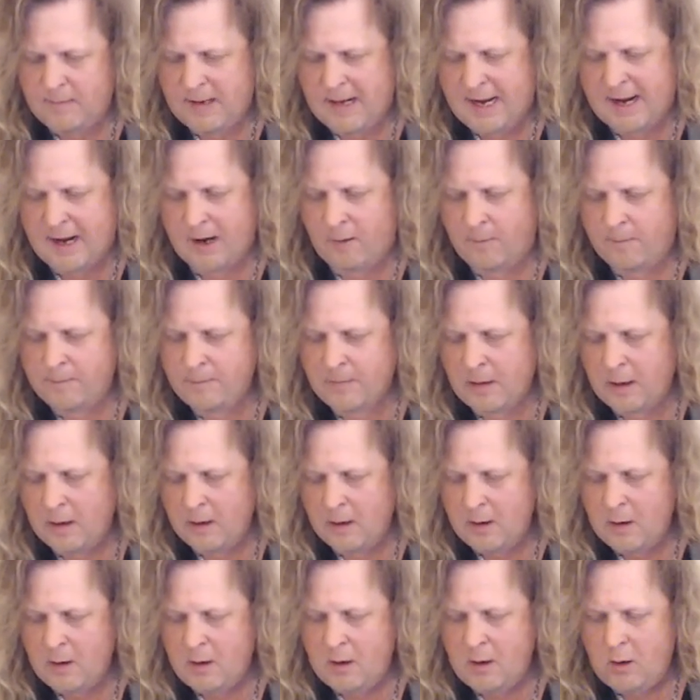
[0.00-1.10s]
Now,
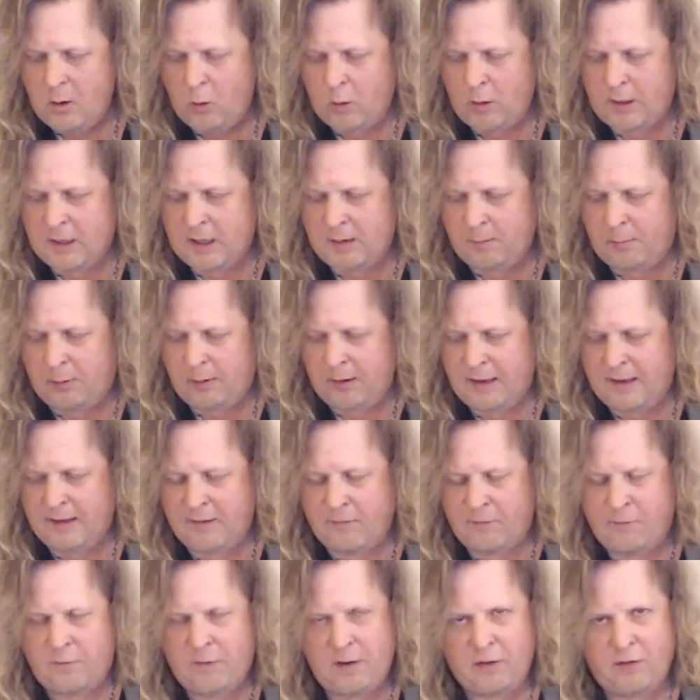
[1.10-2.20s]
we're going to play
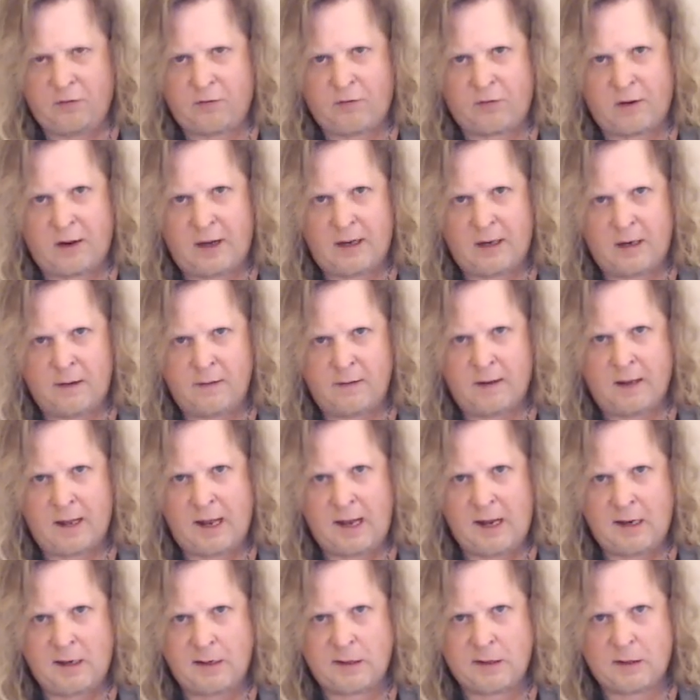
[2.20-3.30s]
the 5th fret on the
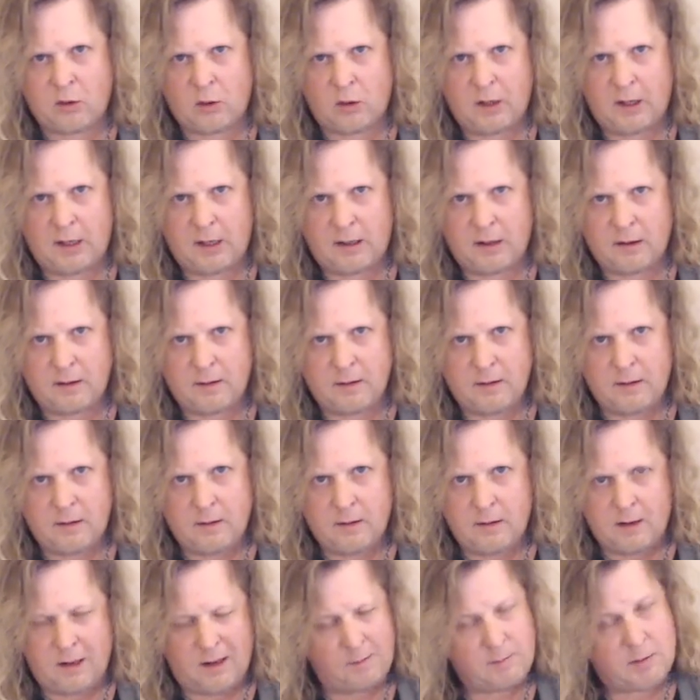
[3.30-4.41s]
A string,
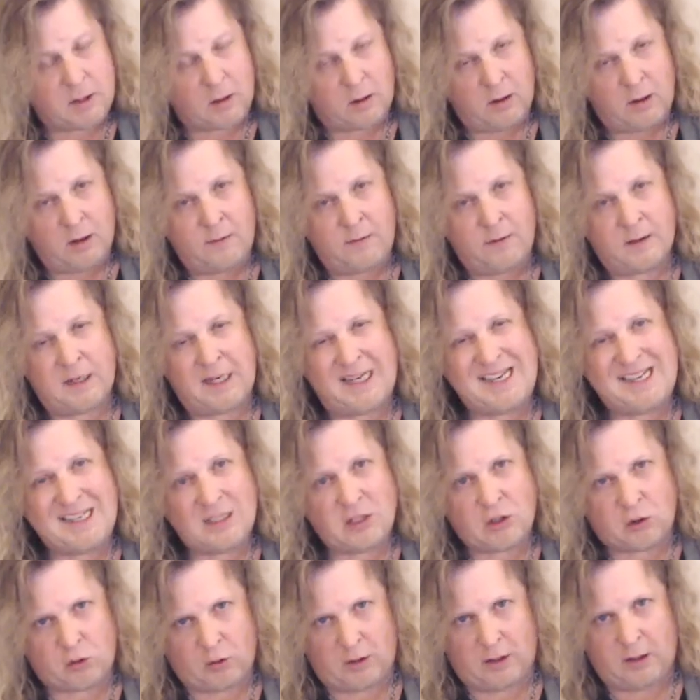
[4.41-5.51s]
I'm sorry, on the E
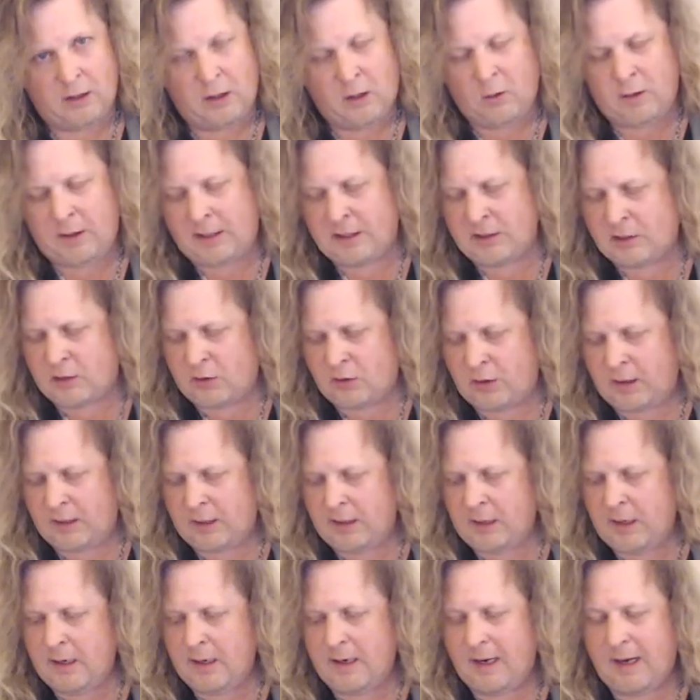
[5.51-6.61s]
string, low E
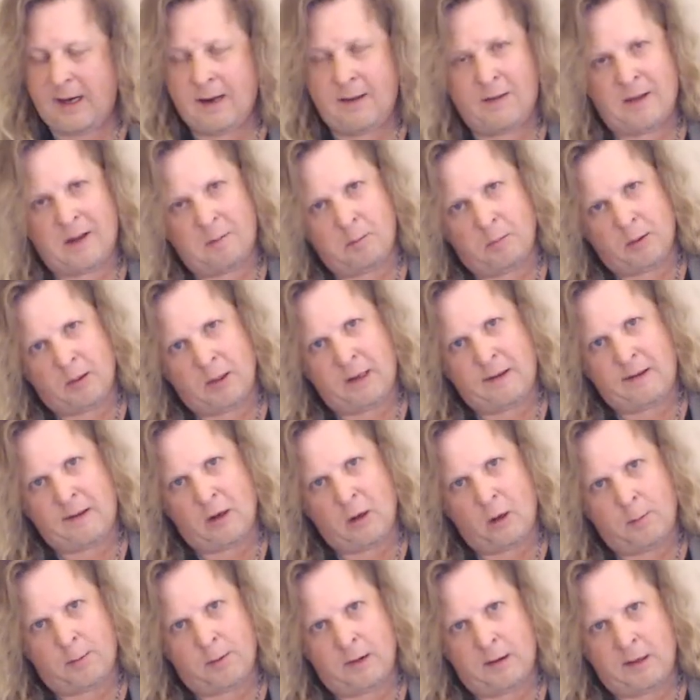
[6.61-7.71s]
string, and then play the
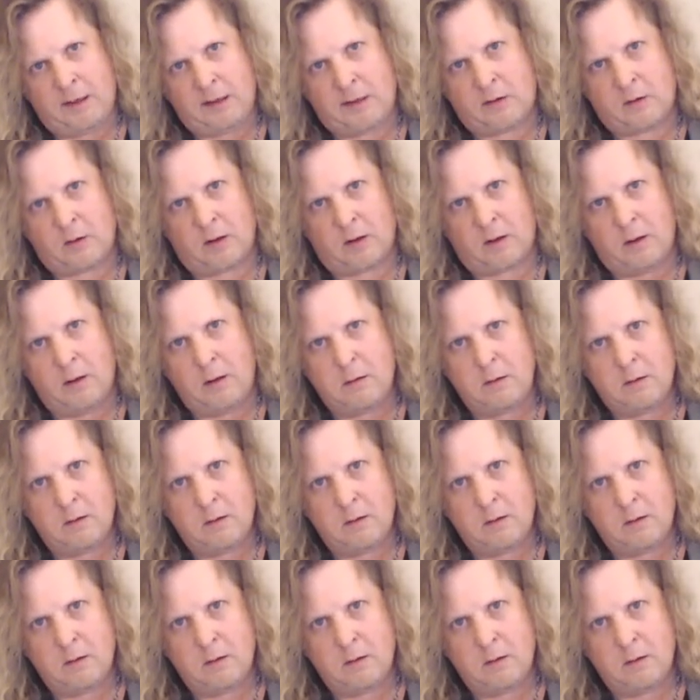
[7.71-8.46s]
open D string.